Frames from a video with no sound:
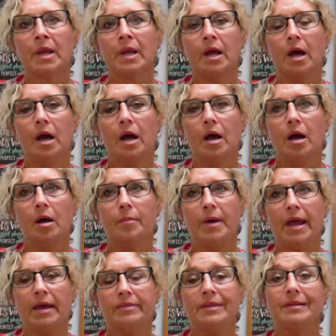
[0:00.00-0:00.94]

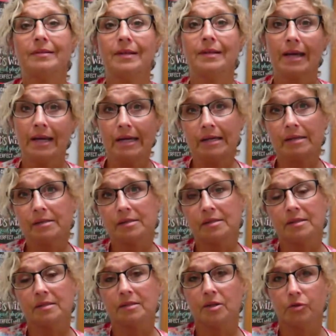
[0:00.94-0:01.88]
And then leggings
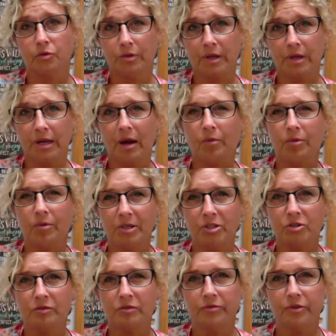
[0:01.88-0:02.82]
is the other thing I would
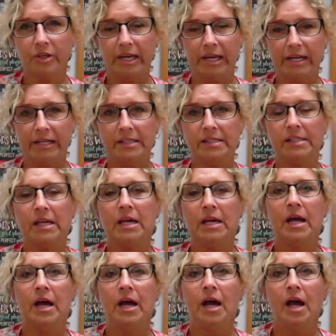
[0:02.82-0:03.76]
mention for ladies.
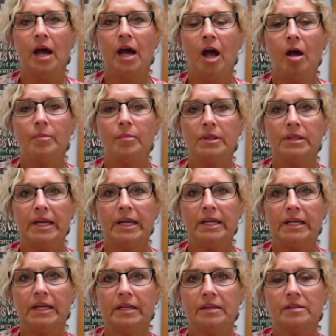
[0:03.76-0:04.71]

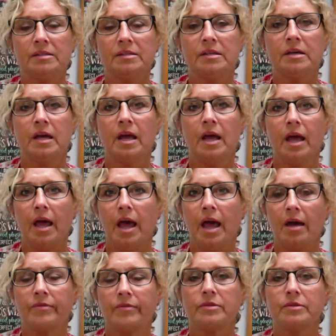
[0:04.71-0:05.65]
Leggings
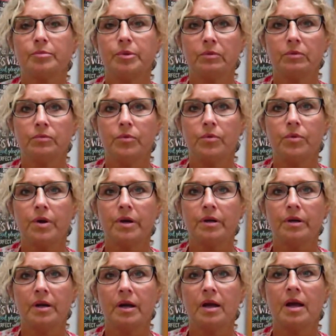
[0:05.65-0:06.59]
have to be
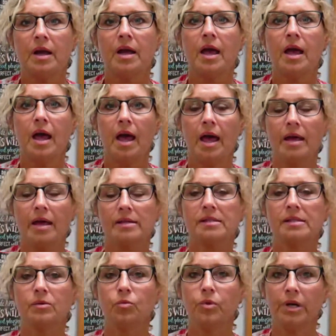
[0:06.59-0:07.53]
worn as
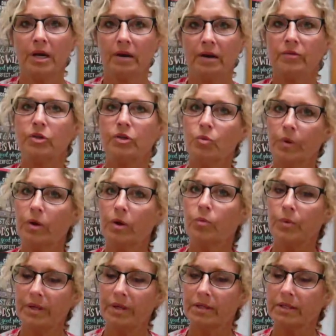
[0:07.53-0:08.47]
whatever you wear
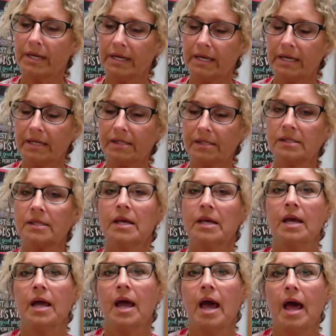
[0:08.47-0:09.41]
with leggings
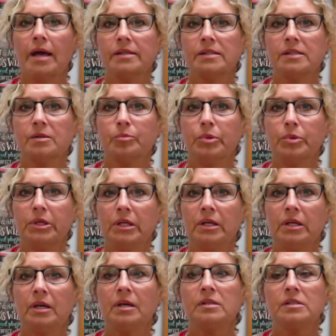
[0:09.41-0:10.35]
has to
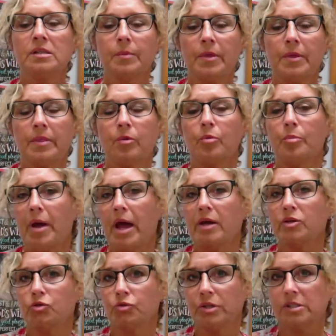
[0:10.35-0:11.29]
be something that would
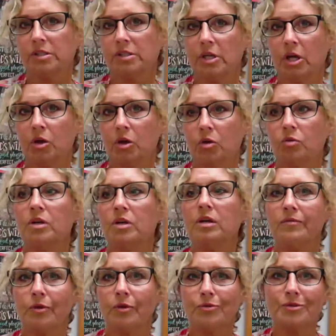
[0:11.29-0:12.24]
pass dress code
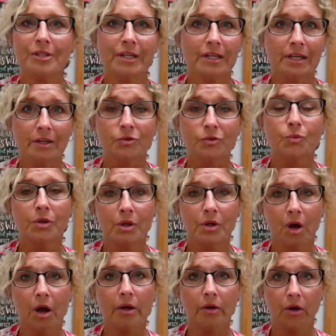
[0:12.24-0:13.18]
if those leggings were
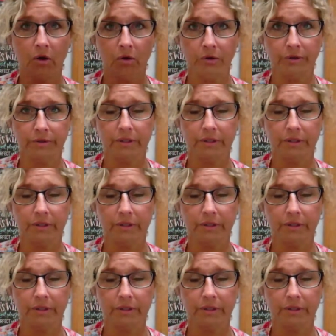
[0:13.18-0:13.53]
not on.